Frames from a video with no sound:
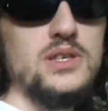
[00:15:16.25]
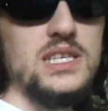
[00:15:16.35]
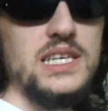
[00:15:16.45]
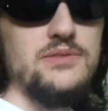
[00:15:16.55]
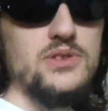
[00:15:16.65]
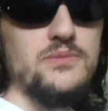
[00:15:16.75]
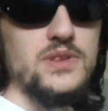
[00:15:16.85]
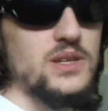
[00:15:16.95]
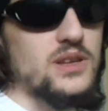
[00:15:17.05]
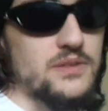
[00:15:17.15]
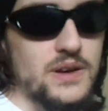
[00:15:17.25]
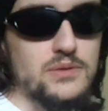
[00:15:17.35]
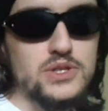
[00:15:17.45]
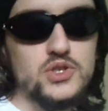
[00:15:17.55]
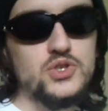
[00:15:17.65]
I'm going to leave something that I
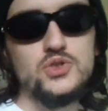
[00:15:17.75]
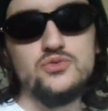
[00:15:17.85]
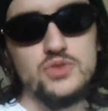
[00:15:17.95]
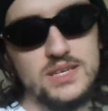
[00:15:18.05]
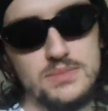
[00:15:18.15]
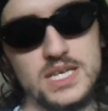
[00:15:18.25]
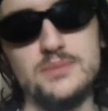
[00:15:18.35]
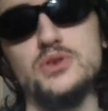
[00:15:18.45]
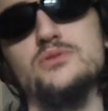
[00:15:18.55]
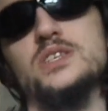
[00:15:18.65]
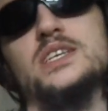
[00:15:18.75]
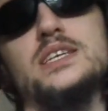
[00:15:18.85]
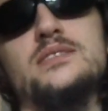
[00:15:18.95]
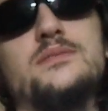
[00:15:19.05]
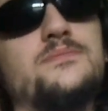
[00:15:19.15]
found extremely
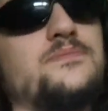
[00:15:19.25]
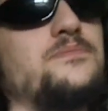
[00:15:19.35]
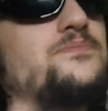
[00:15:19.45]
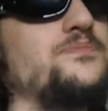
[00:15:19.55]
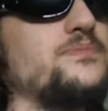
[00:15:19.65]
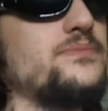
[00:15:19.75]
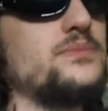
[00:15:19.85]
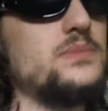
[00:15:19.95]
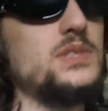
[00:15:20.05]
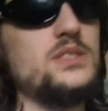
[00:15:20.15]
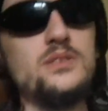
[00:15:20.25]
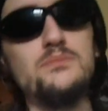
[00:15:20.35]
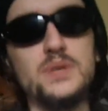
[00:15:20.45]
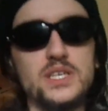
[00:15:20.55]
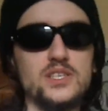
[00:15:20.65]
amusing in,
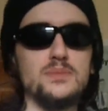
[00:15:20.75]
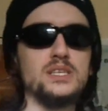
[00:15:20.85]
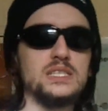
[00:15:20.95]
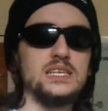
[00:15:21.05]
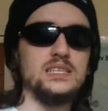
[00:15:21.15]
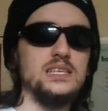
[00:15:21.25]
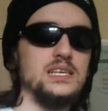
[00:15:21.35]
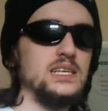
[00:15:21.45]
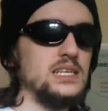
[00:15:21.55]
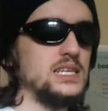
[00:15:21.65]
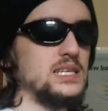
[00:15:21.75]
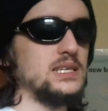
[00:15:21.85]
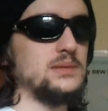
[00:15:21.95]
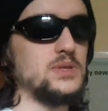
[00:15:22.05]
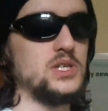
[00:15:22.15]
because I'm like that.
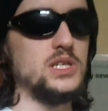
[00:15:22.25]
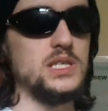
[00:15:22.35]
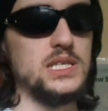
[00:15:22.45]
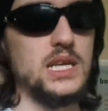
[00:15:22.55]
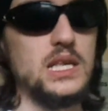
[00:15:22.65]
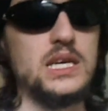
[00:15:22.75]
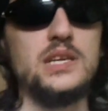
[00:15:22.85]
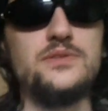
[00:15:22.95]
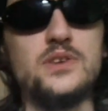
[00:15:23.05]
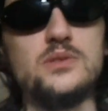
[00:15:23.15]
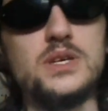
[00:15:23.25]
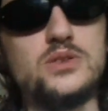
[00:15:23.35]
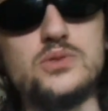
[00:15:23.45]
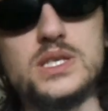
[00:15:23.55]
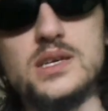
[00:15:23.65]
But in any case, follow
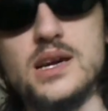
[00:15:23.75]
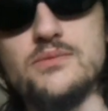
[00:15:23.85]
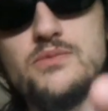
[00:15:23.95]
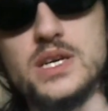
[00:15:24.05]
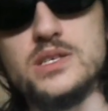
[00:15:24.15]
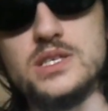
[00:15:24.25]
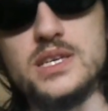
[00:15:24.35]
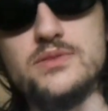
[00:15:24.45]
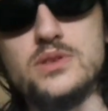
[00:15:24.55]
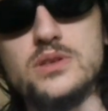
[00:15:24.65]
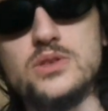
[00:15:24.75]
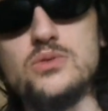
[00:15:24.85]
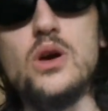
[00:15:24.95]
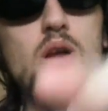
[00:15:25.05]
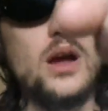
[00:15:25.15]
me on Twitter at
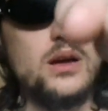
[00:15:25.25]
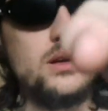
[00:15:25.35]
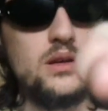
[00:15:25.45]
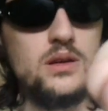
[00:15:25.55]
Razor792.